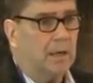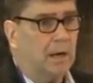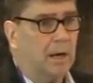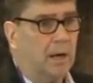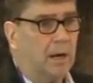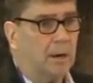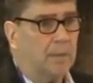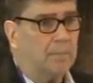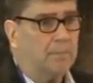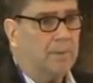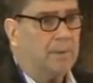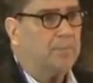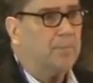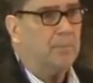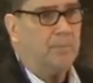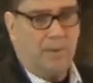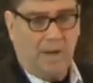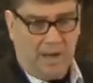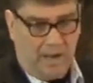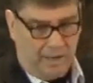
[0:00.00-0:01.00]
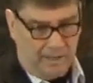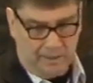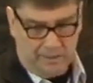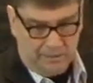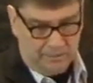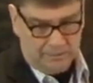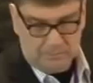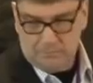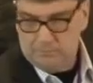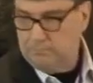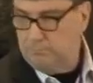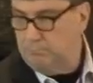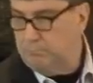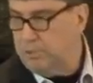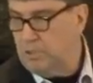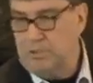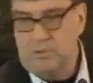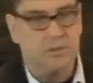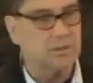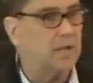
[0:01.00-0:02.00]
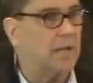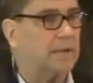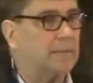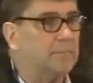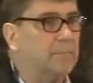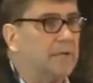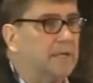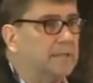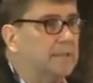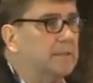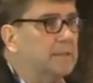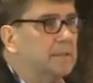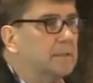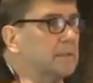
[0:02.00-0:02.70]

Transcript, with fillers: uh, people buy books like meat.